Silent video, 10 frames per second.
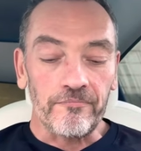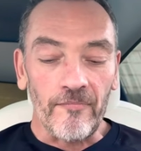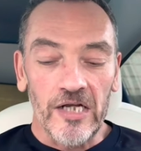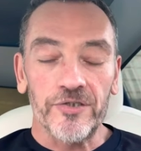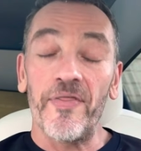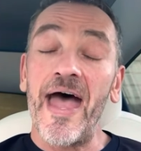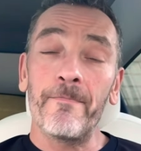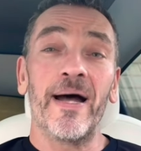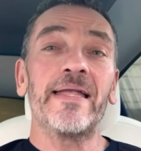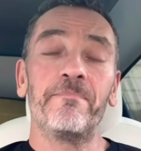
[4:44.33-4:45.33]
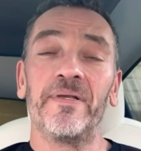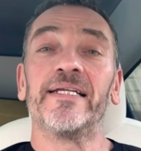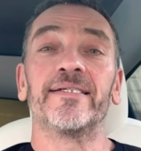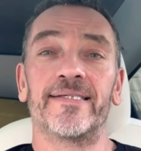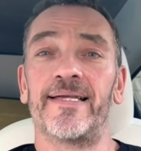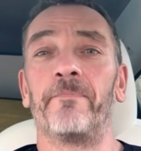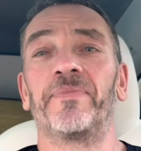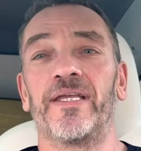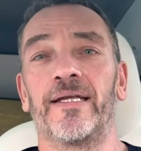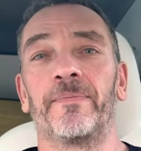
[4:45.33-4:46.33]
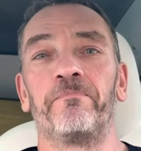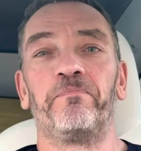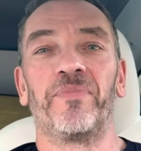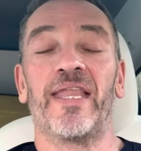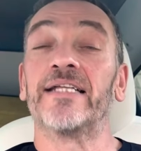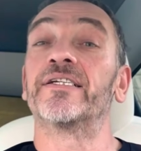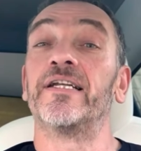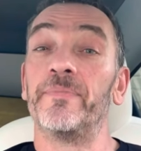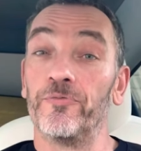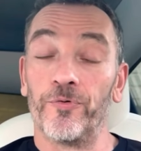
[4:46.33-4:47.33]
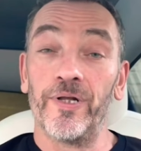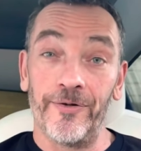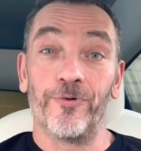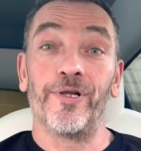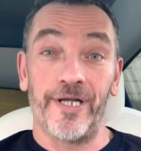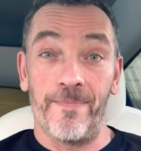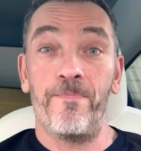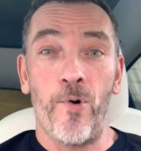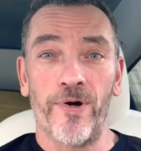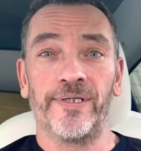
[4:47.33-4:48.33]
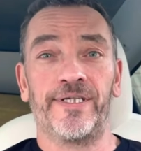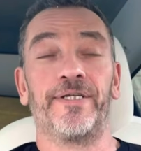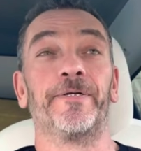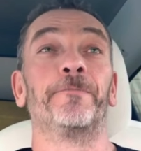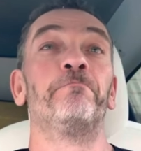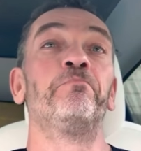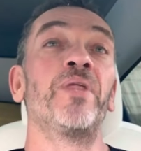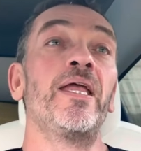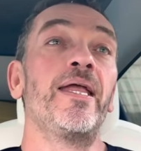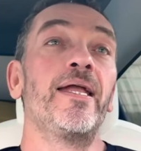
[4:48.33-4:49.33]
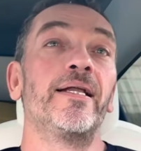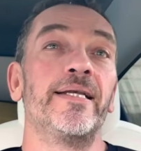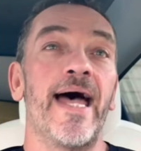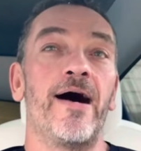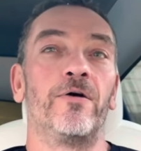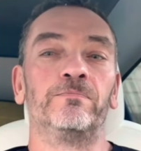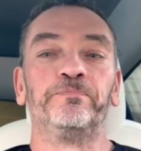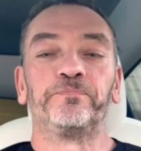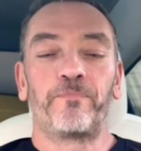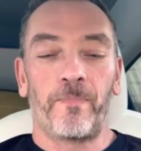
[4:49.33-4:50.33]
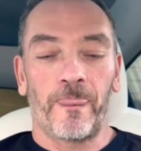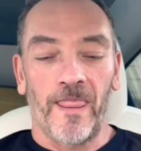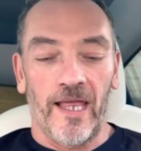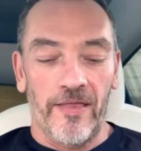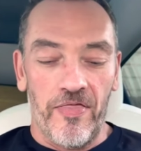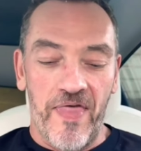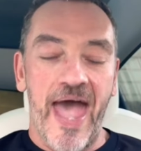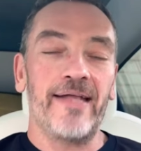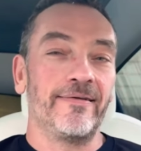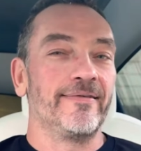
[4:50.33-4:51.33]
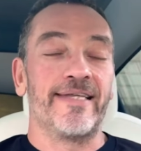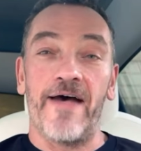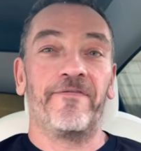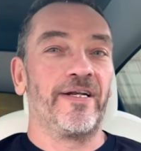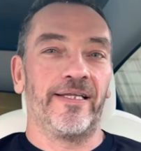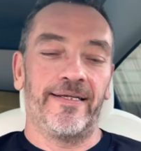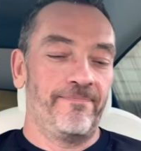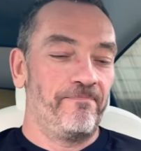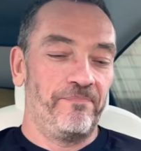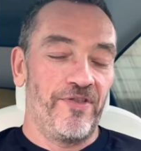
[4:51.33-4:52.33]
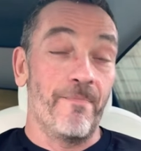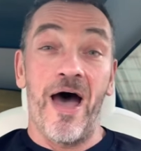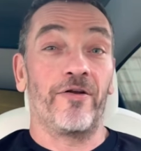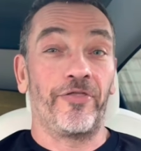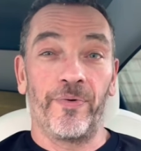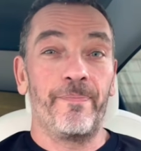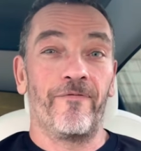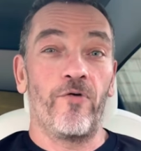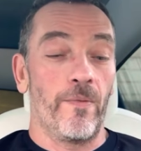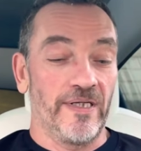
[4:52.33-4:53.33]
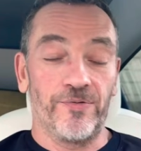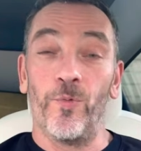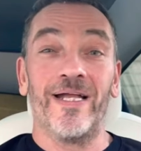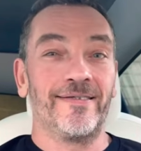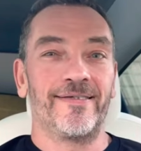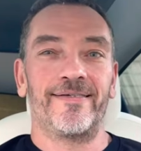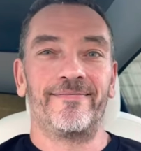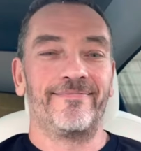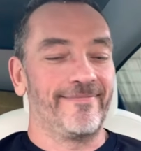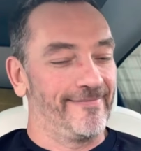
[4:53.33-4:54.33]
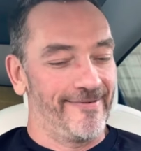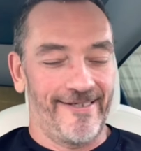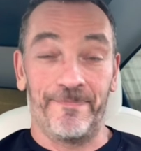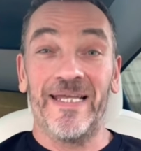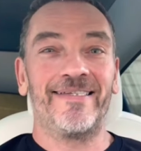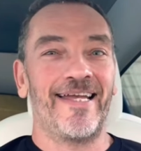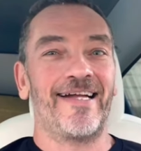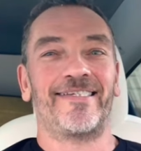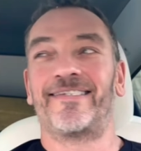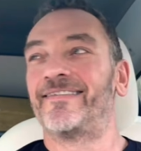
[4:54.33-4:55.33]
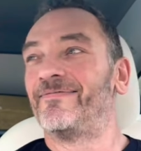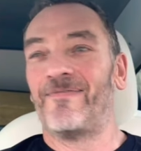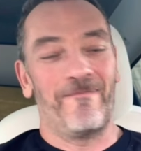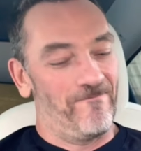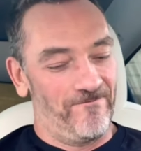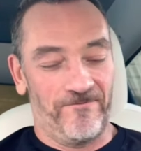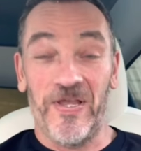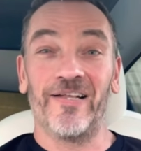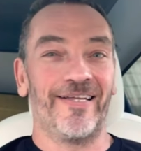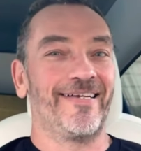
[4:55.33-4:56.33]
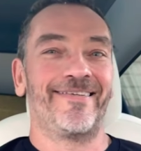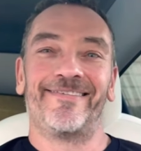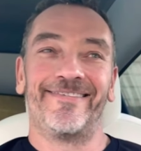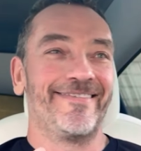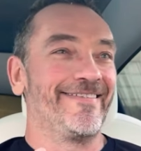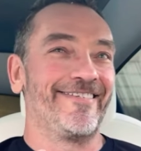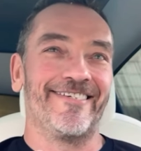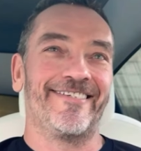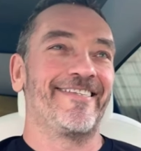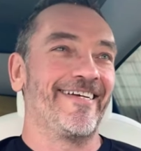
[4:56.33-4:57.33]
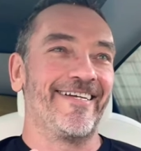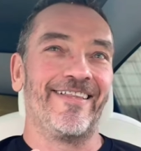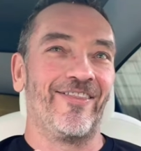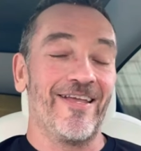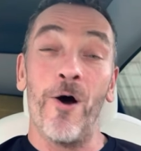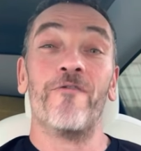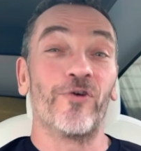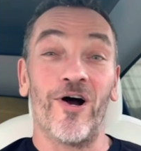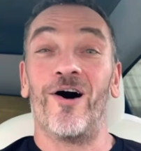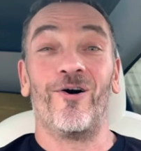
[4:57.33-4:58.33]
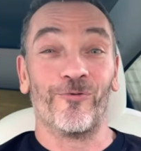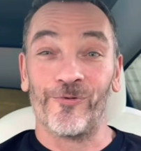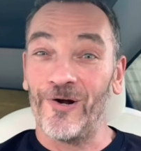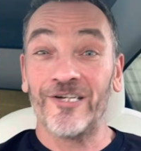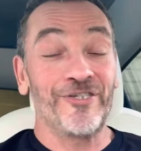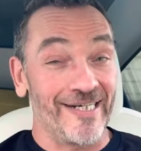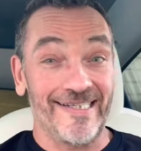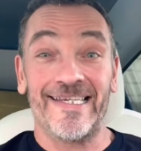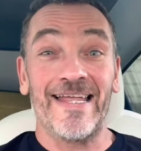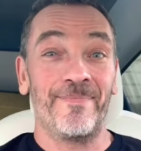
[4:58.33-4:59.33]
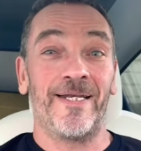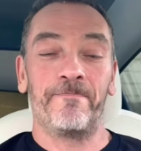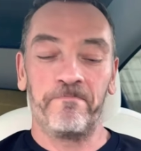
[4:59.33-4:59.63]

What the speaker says: So that might be something that's going to be really, really important to you. Now, that definitely, the Model 3 Performance wins. Speed test, feeling, just the overall rush and excitement,